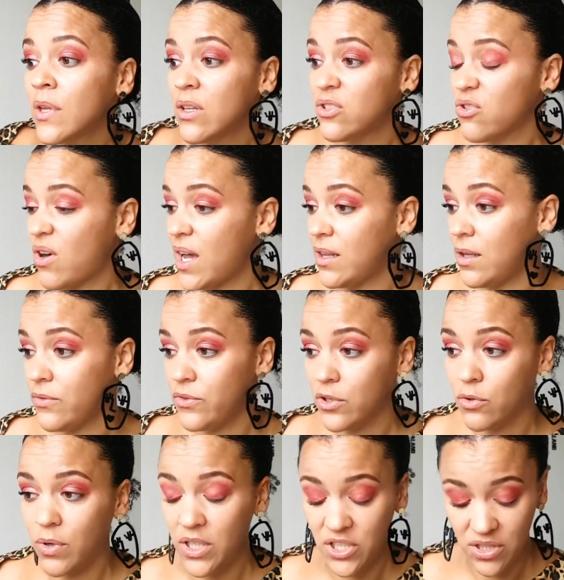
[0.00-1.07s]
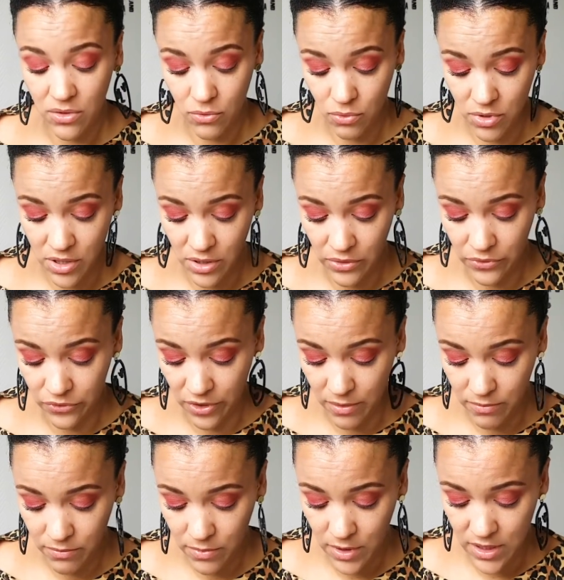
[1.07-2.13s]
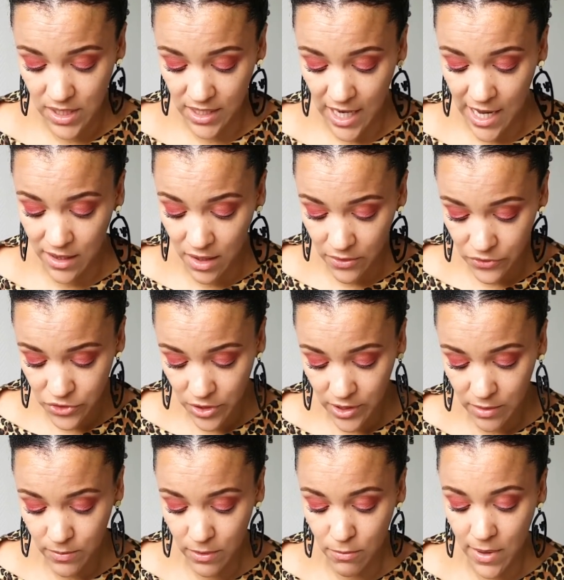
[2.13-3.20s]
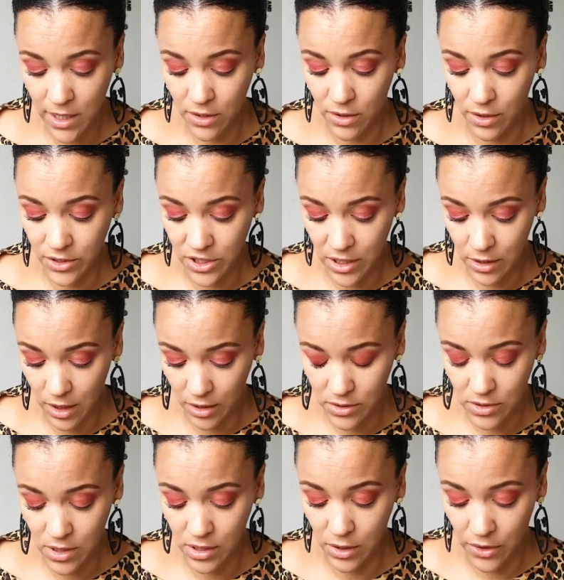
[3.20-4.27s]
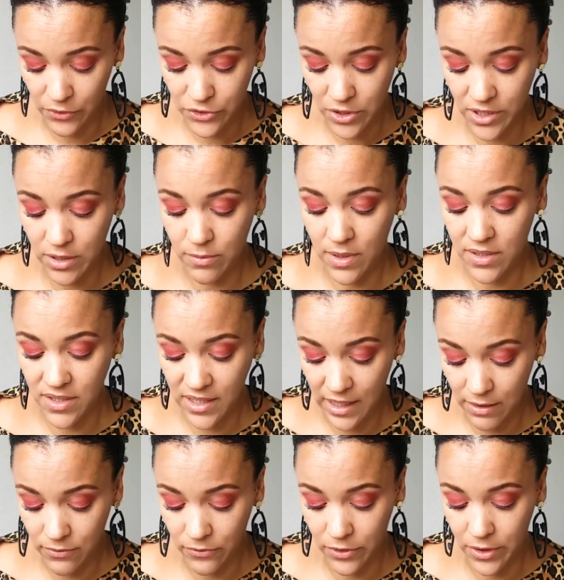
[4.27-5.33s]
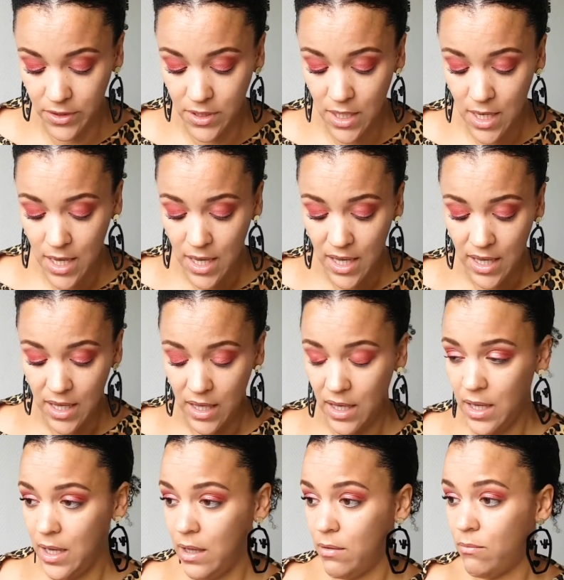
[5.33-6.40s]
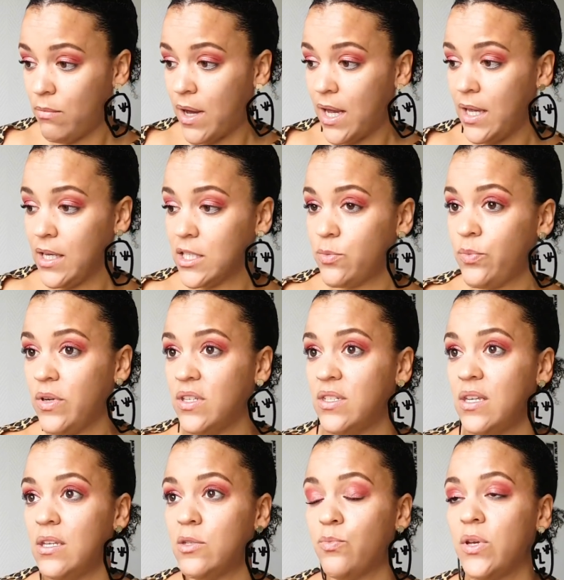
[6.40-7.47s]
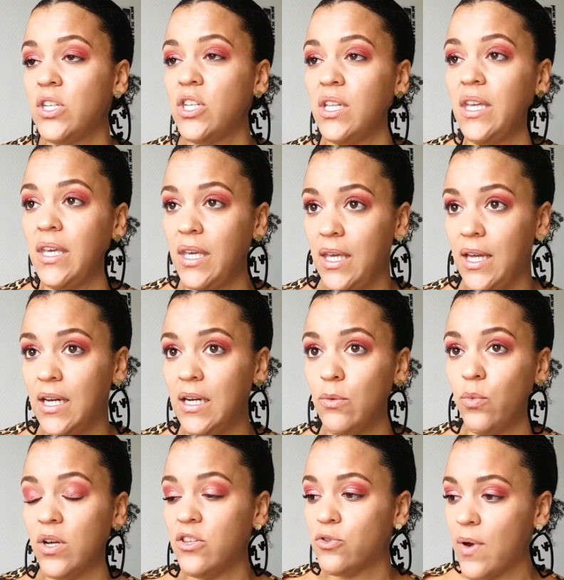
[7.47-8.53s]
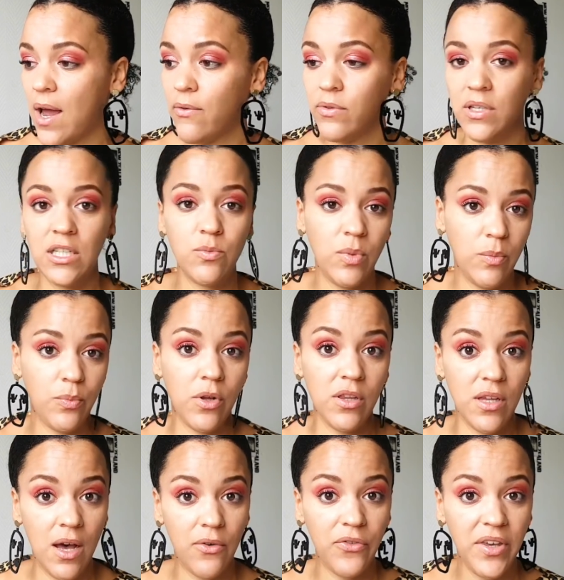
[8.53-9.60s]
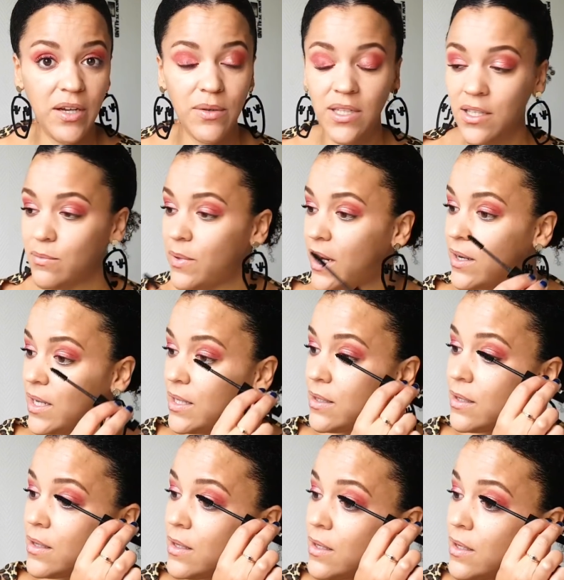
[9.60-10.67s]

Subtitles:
so I love the question, where are you from? Because like I love talking about my culture, I love talking about Cape Verde and my experience, especially here when traveling, people love hearing about it.